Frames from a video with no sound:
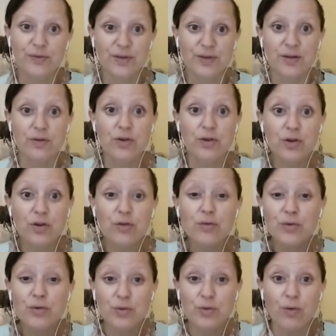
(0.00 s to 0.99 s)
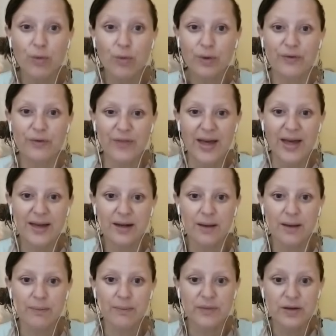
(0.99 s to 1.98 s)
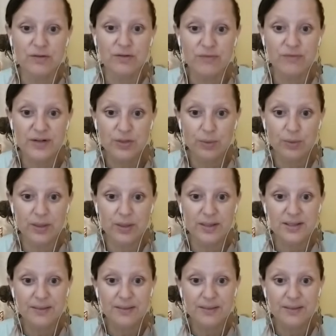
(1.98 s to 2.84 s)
So use all of that, those rich words.